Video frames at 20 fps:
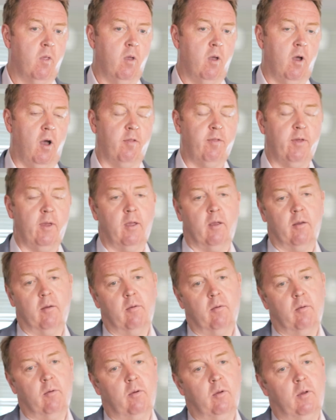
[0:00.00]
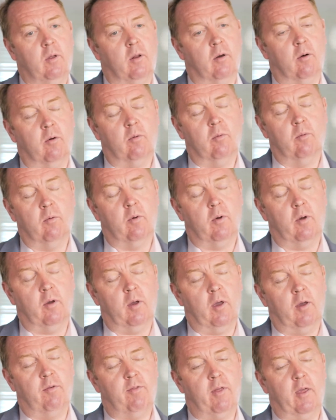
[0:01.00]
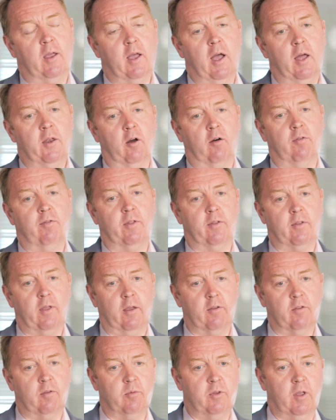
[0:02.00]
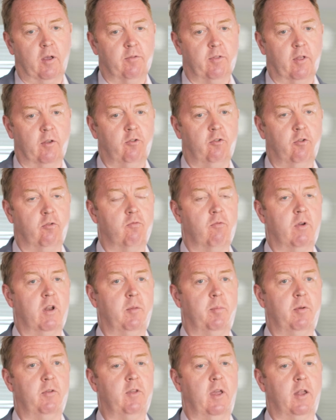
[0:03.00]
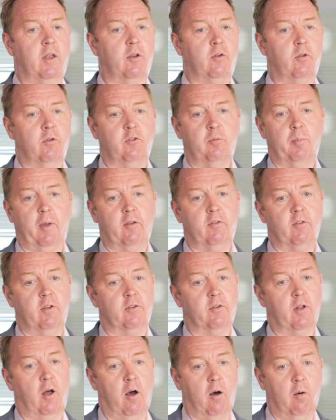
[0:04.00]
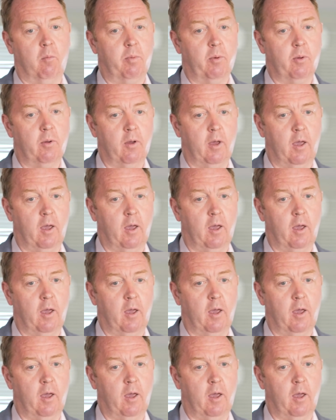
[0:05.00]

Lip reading: I think, you know, if they can't offer the test themselves, they should really be sending it to a specialist hub.